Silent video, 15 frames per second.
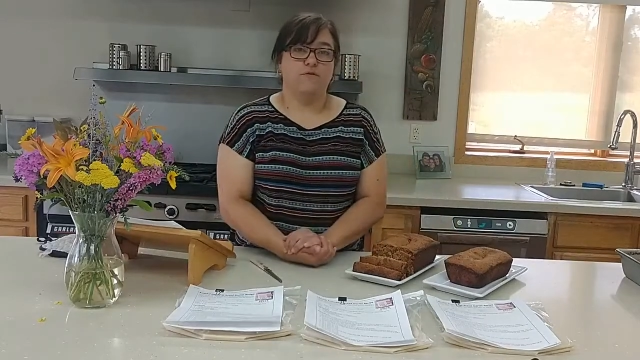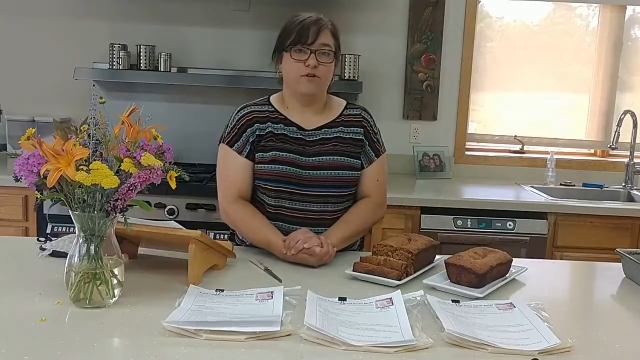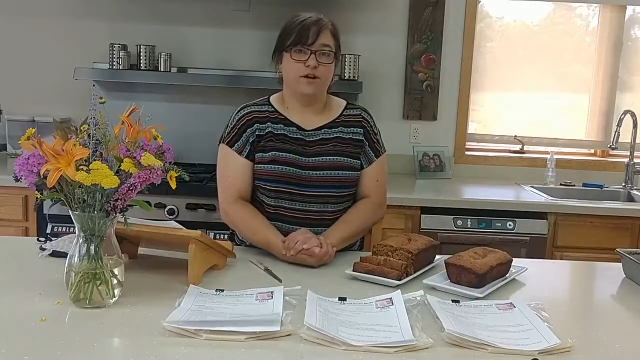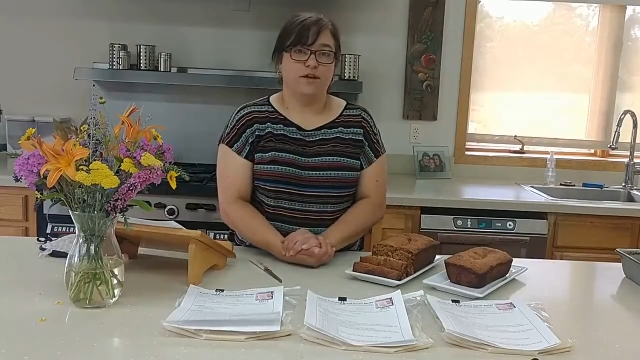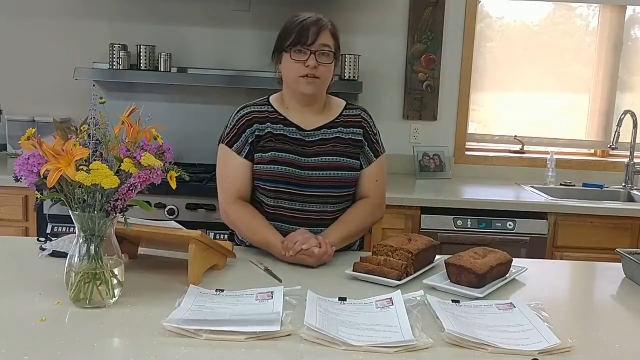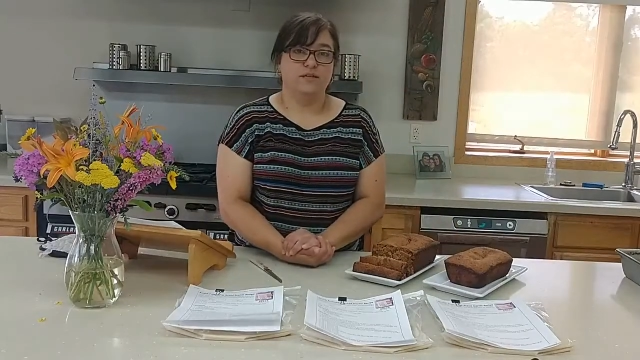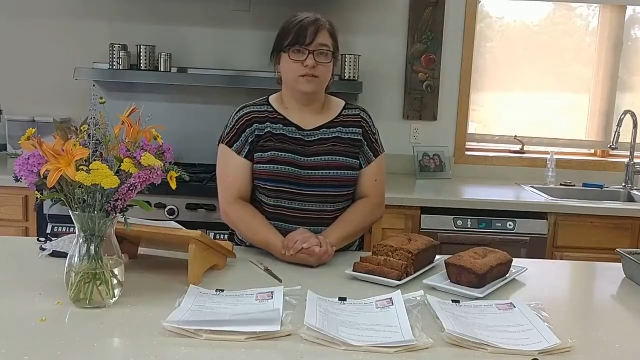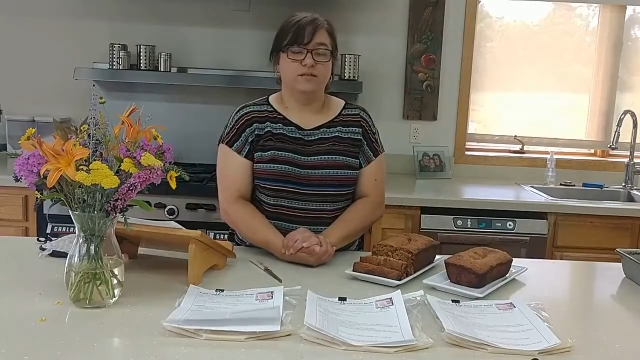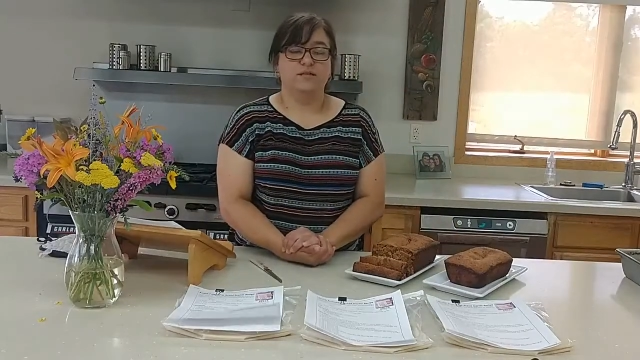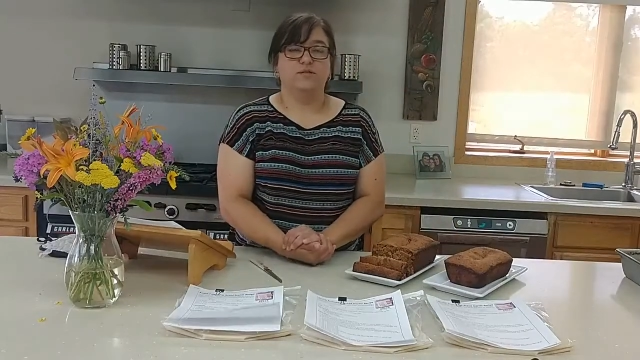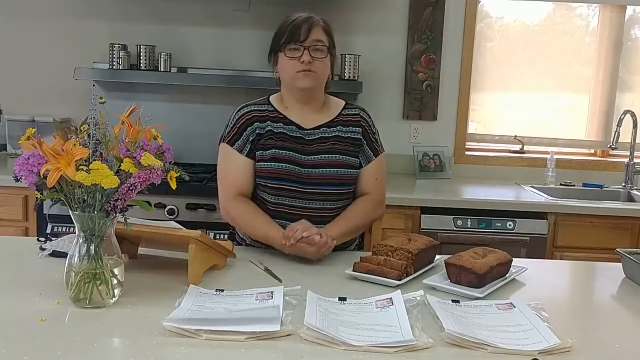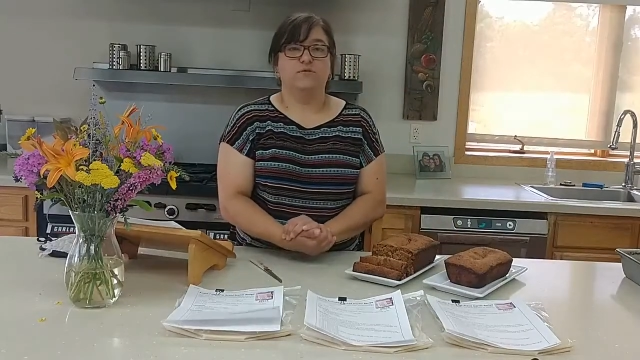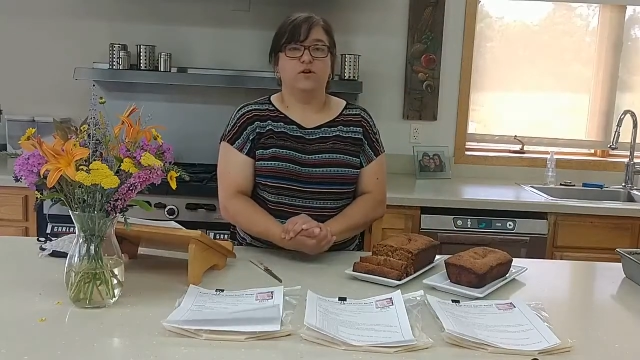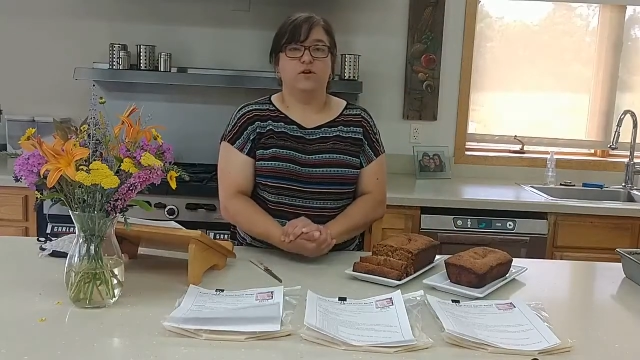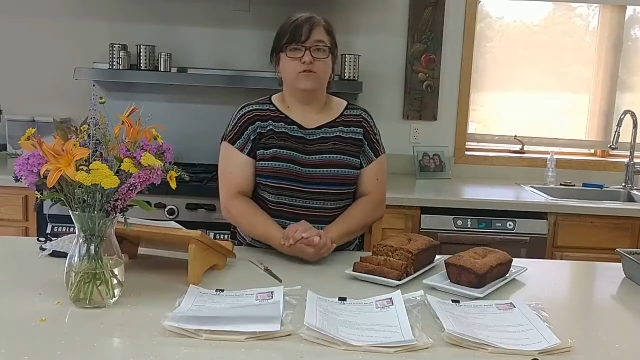
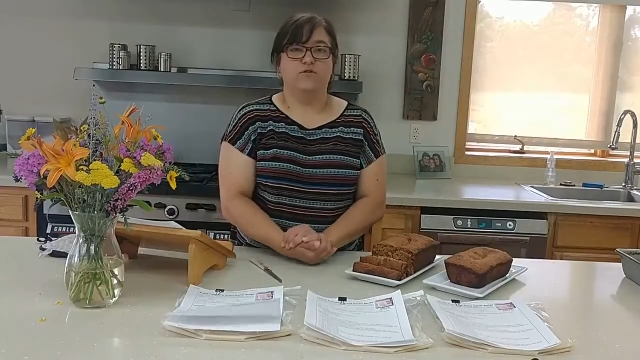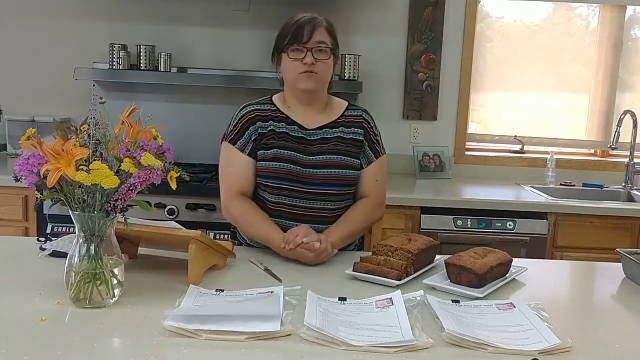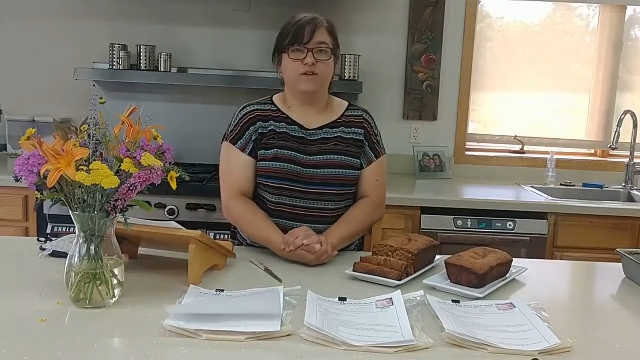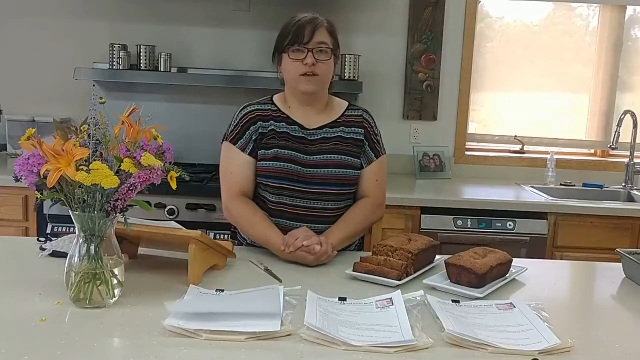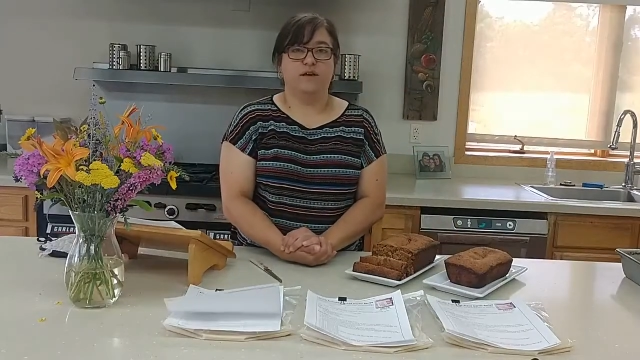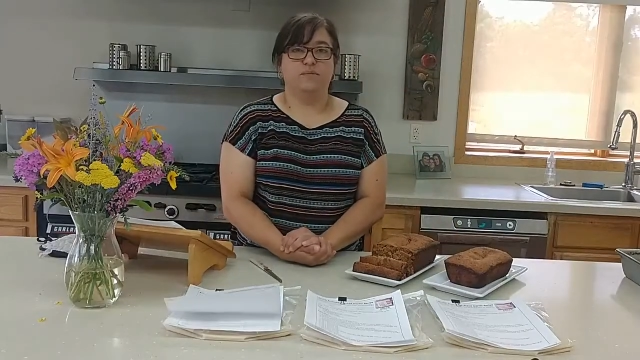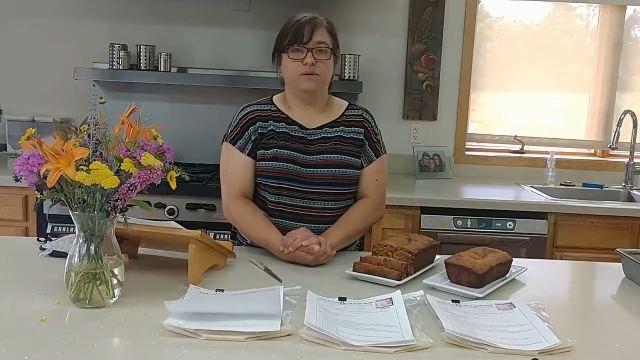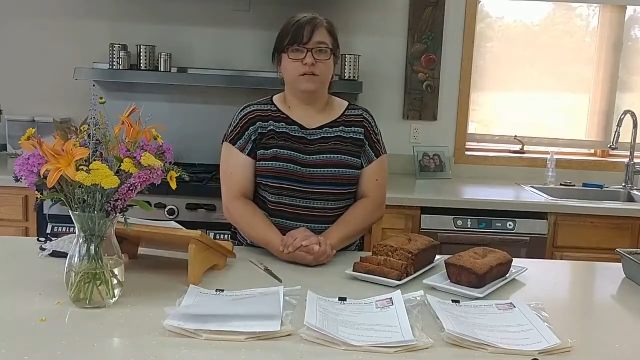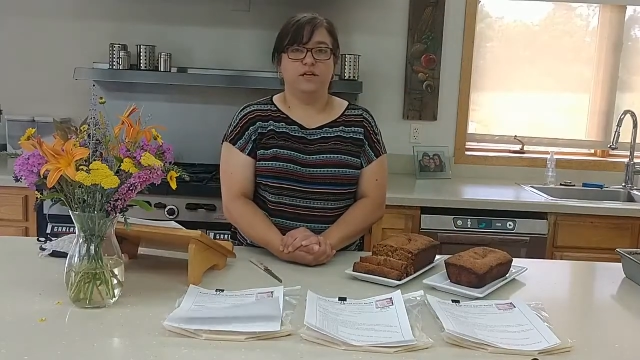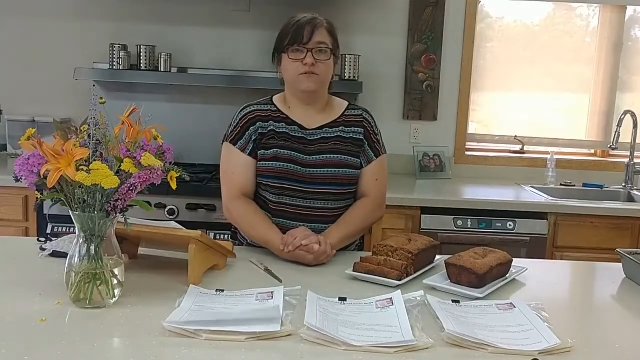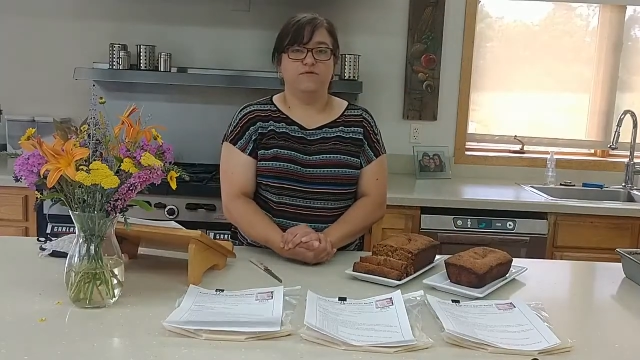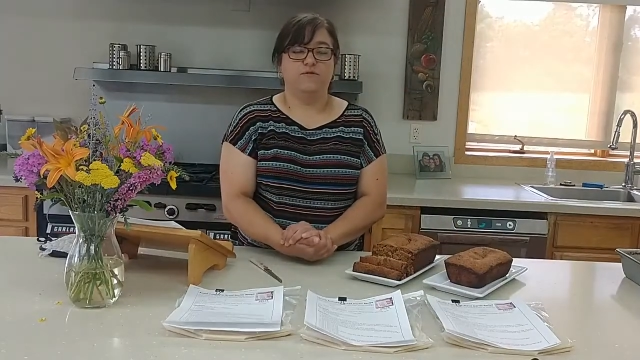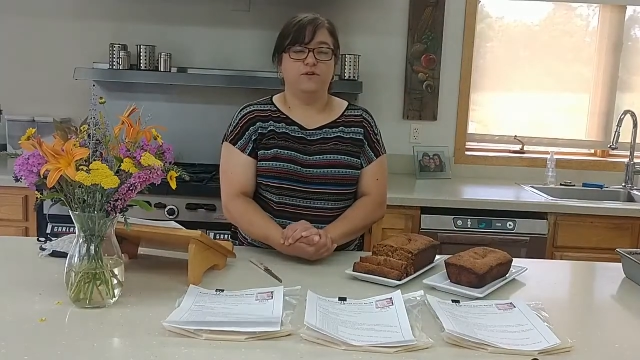friends, for our family,